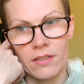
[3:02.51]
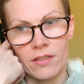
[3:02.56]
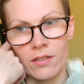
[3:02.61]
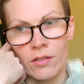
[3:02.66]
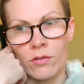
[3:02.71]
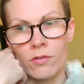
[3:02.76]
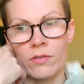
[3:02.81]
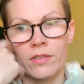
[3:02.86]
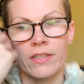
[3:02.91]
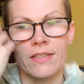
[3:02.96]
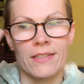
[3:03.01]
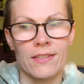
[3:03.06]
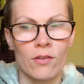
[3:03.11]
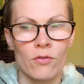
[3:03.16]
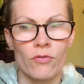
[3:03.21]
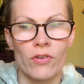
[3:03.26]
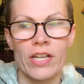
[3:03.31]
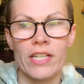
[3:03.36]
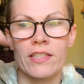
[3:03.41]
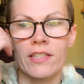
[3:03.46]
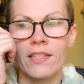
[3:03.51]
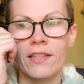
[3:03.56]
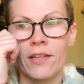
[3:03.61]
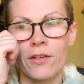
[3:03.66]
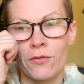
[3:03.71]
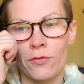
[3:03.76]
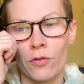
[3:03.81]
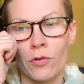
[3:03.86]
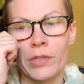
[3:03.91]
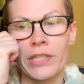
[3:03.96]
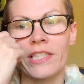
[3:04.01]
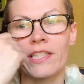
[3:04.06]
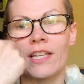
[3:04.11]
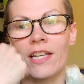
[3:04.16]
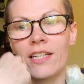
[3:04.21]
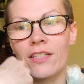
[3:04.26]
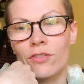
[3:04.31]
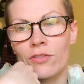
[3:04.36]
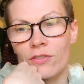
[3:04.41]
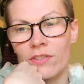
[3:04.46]
So this is a raising their voice
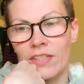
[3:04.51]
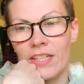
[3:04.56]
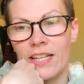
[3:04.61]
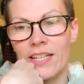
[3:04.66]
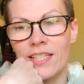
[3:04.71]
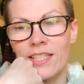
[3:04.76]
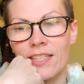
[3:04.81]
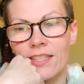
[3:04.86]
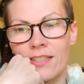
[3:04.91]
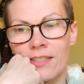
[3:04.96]
exercise.